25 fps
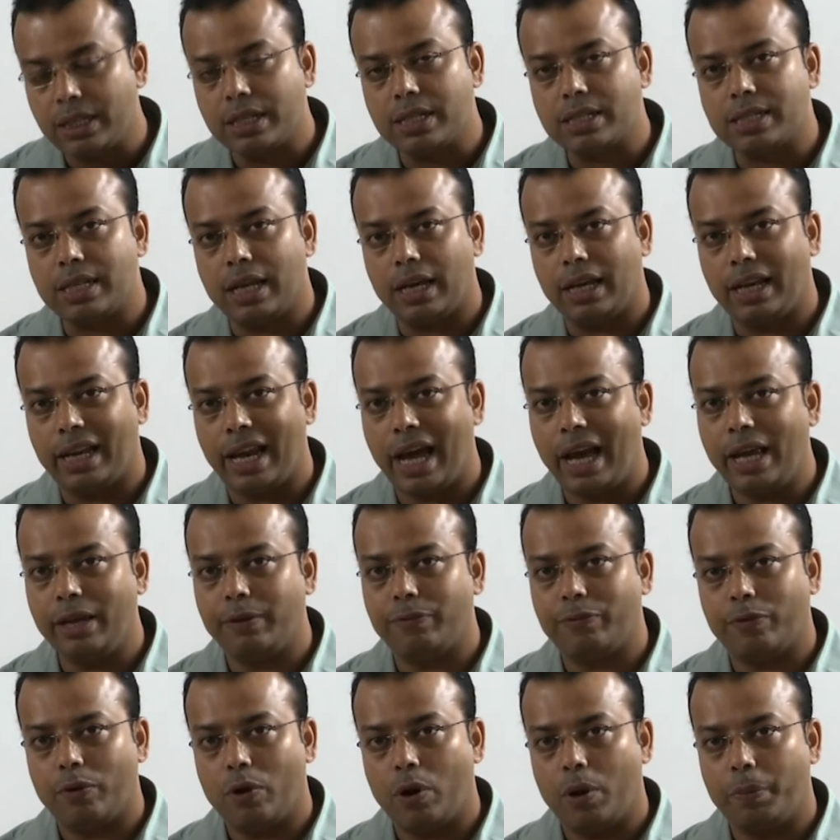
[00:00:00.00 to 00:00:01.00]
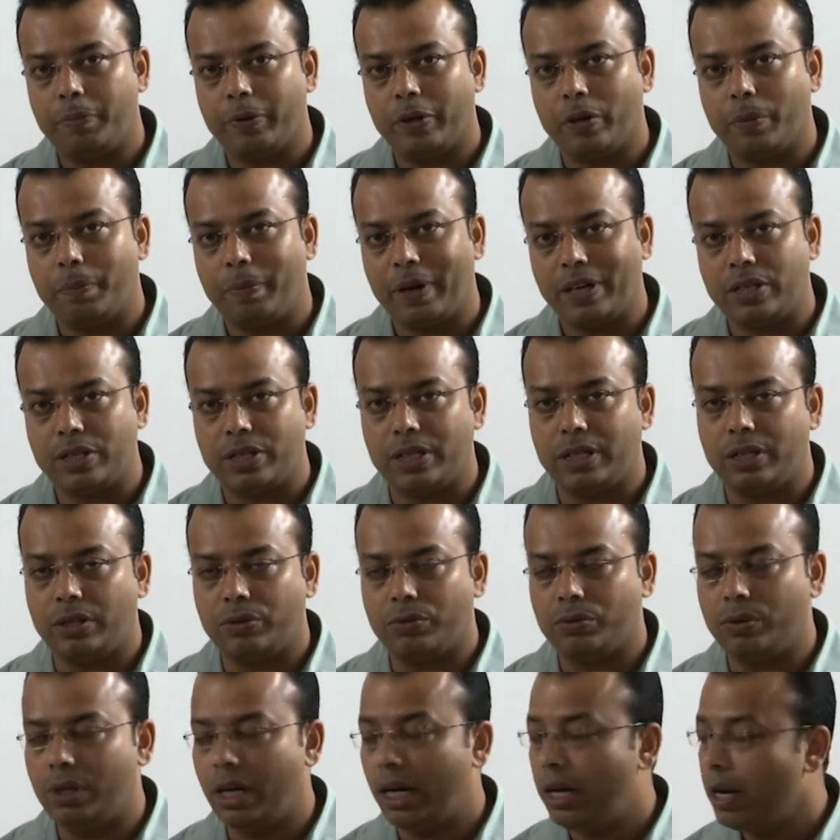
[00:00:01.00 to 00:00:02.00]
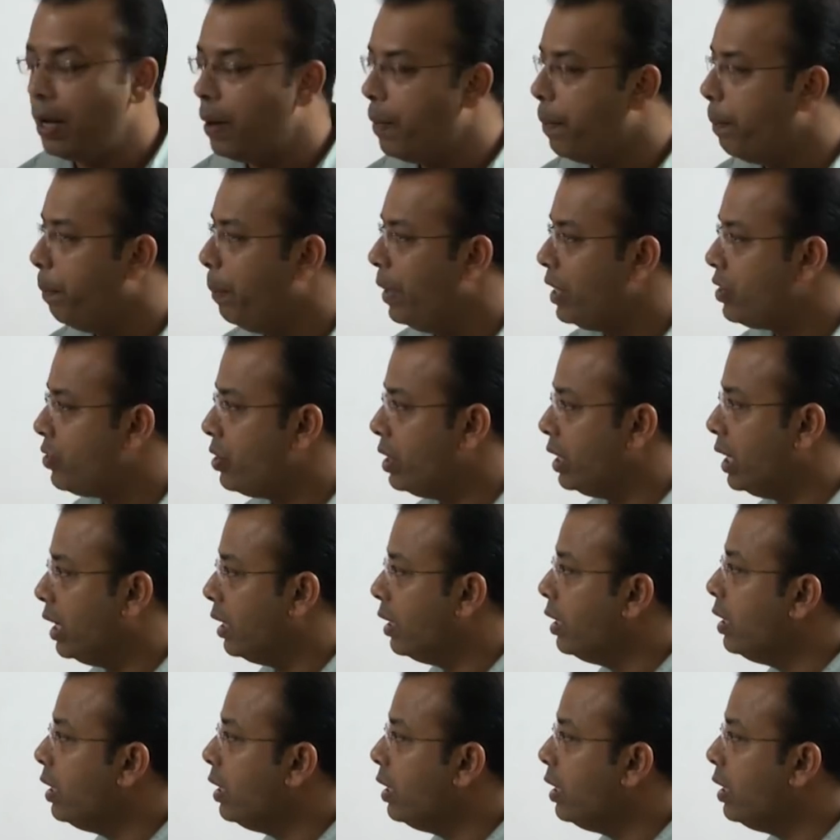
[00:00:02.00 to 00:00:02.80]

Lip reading: the life of your particular material.